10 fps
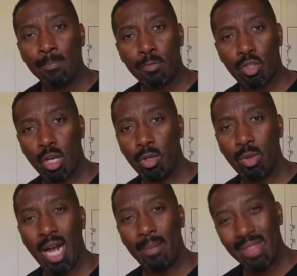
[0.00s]
So
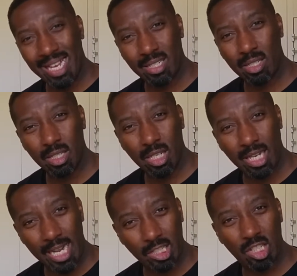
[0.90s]
that's
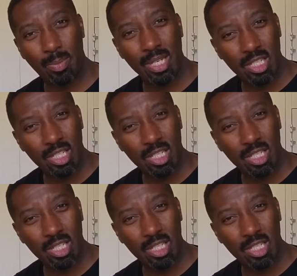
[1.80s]
connected to being